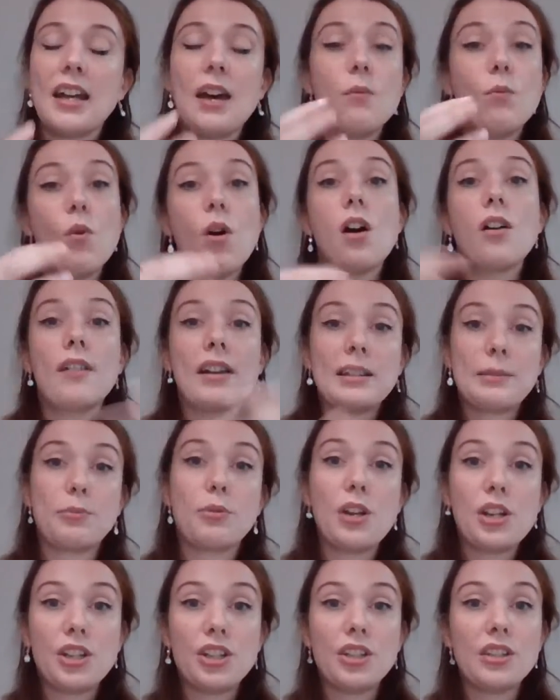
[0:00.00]
and what our
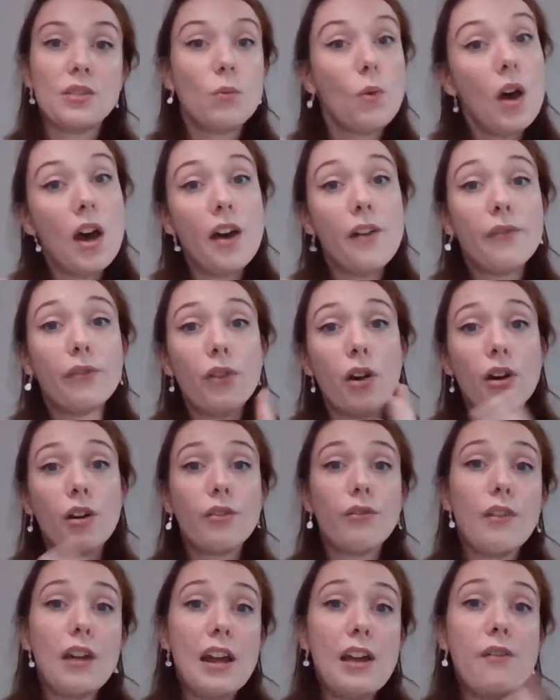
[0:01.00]
aspirations were for our
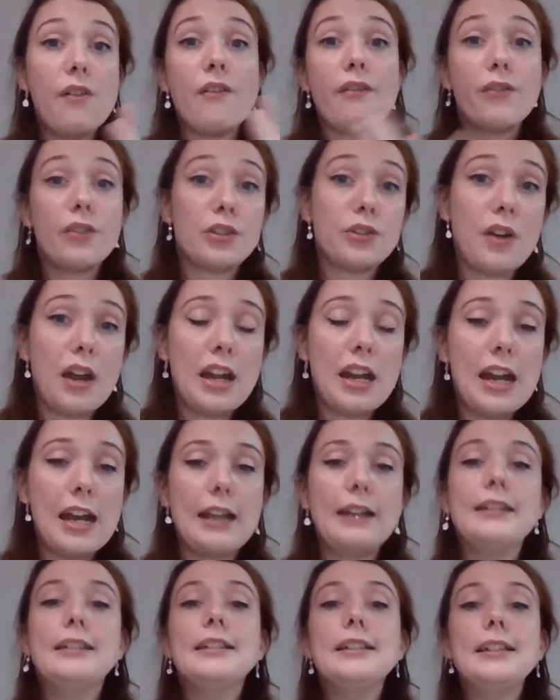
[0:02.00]
career and for
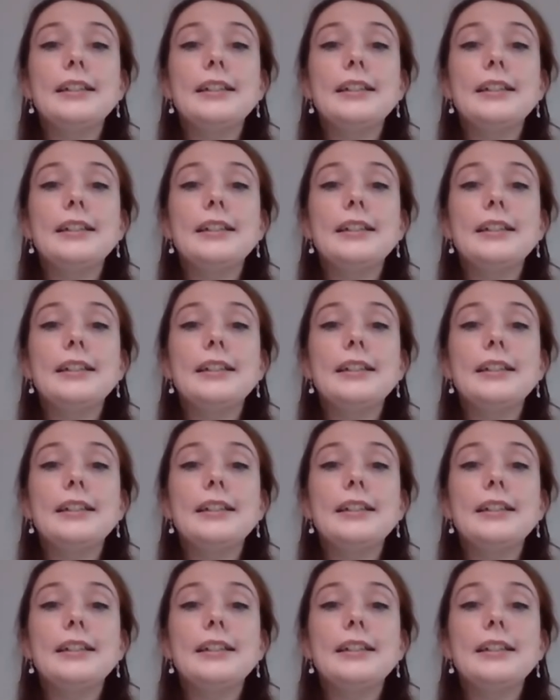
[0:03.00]
training.